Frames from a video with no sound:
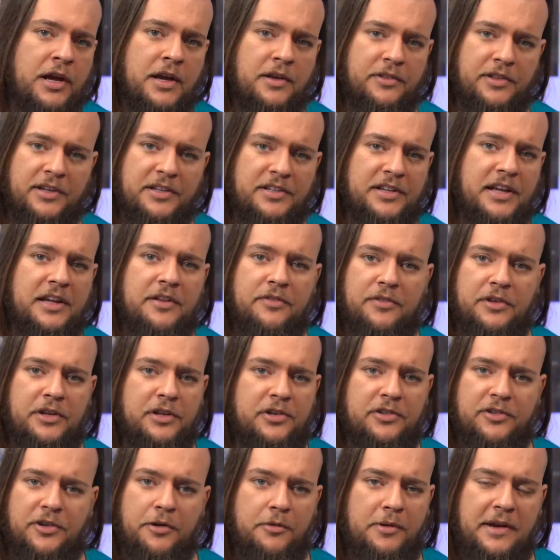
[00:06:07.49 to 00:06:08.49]
These
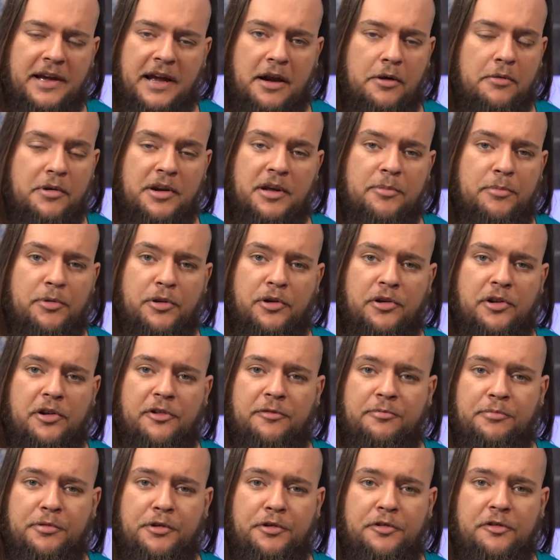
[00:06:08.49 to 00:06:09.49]
atheists don't carry a burden
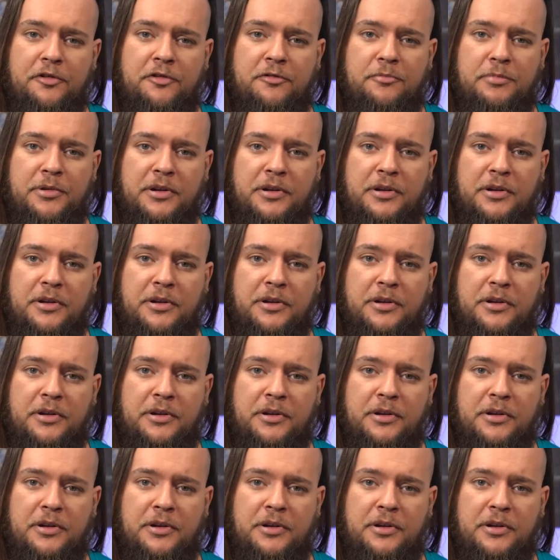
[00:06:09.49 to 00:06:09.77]
of proof